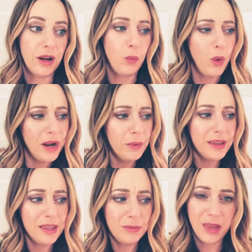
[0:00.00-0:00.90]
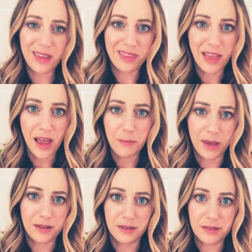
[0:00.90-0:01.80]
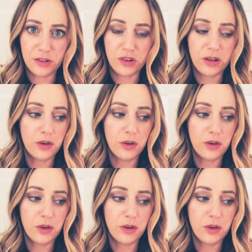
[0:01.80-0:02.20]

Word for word: And why do I keep making that bad decision?